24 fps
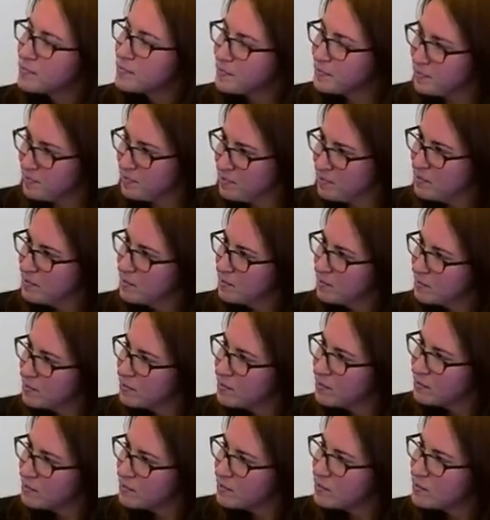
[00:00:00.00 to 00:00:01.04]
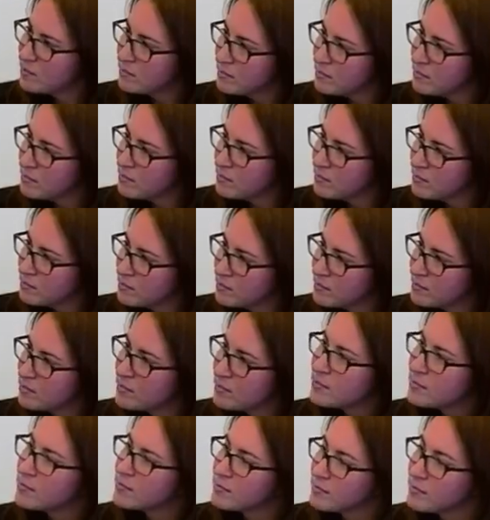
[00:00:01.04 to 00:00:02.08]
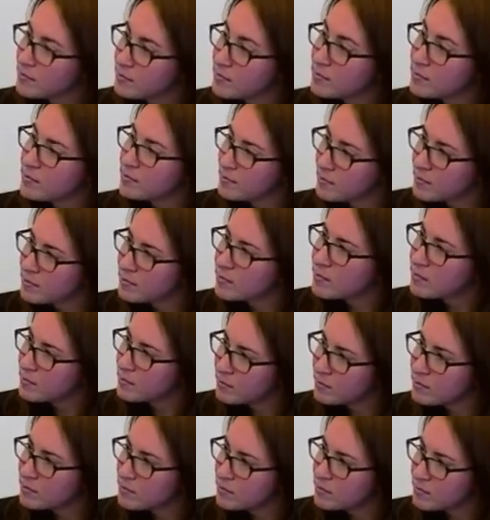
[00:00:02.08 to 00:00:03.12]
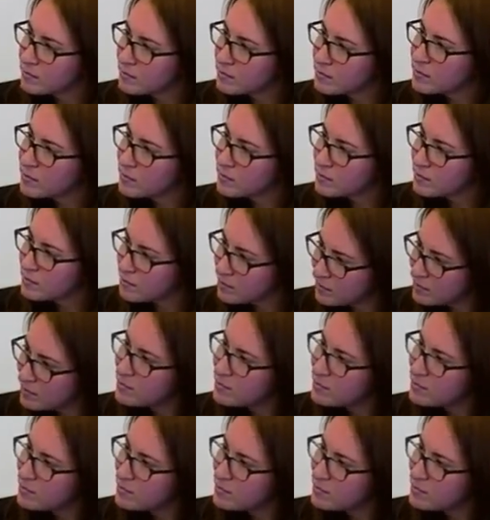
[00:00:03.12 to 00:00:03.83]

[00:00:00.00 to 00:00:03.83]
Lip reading: No words are spoken by the person on screen.